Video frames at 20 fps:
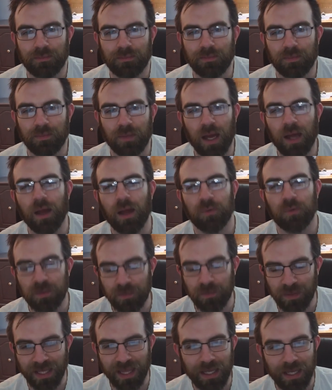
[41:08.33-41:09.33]
I was
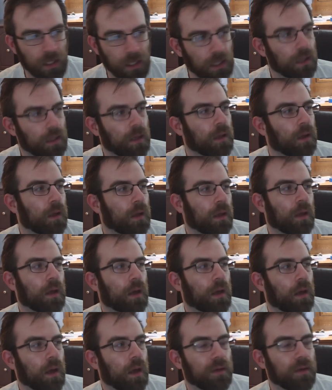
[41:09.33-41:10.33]
planning
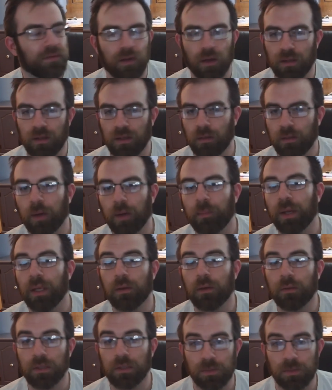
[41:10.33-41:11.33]
on talking about my
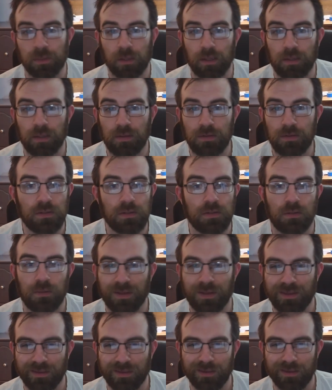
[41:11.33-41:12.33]
own experiences with
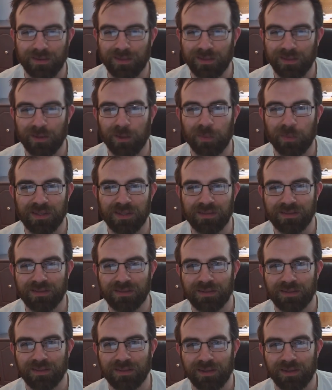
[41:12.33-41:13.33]
a therapist
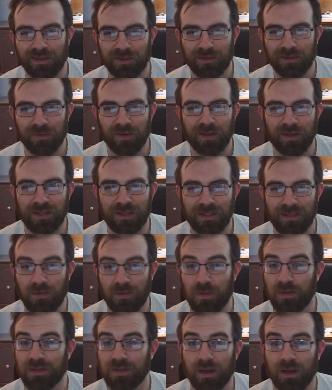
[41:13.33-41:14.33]
as far as
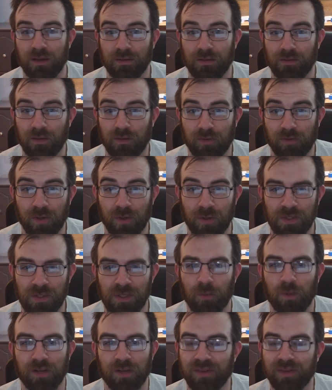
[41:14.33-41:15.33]
this kind of stuff goes and
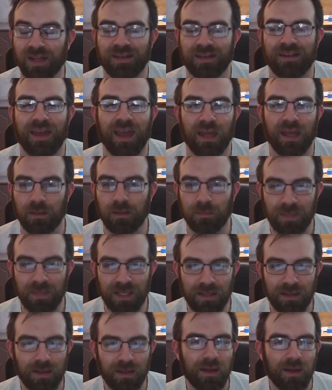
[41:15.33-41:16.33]
what effect it had on me.